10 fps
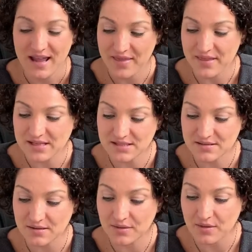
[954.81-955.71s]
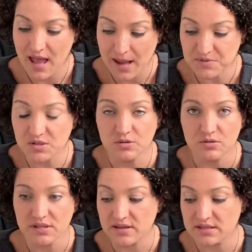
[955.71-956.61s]
And that's
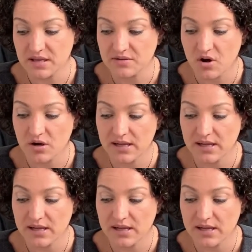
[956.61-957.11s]
absolutely the Death card